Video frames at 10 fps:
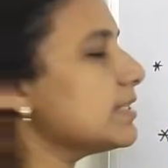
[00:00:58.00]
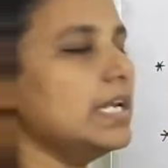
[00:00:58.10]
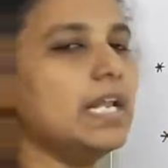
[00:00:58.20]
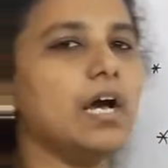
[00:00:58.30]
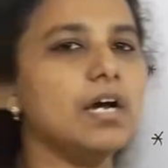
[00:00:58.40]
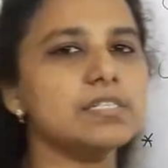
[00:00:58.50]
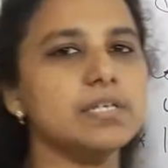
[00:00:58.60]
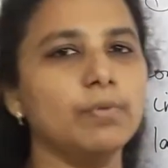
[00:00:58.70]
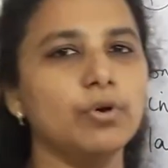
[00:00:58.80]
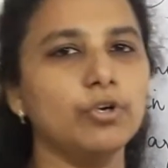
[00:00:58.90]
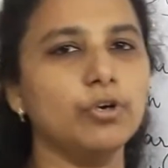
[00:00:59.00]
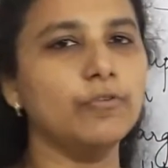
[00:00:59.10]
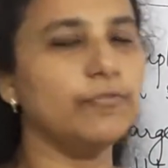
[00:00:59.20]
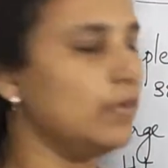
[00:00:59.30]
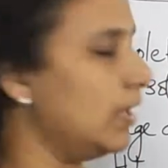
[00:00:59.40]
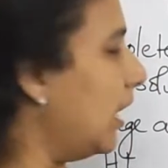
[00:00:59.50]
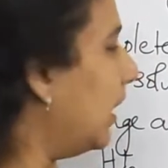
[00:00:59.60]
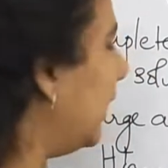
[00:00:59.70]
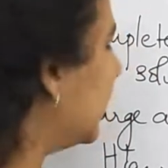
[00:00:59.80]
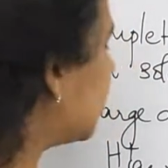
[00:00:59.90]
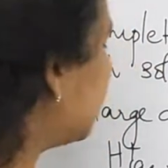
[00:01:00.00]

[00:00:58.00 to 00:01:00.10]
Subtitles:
large amount of H